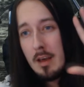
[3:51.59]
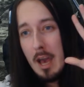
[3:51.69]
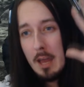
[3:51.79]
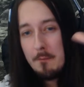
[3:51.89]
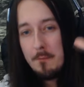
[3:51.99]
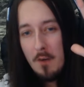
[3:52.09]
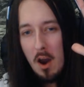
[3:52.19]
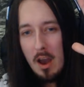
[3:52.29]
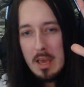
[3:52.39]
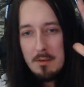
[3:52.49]
and
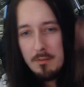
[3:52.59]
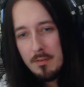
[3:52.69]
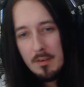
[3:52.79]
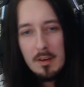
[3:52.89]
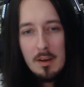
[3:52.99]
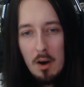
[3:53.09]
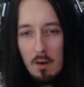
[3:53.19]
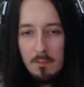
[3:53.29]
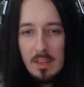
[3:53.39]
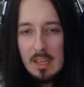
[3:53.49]
5
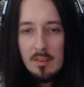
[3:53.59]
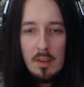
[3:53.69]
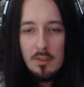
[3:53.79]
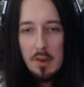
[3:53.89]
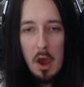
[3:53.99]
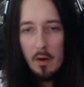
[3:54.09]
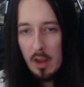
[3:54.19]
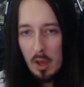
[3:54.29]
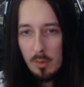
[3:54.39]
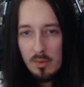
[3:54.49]
of these
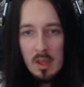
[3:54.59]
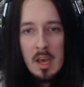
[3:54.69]
scenarios.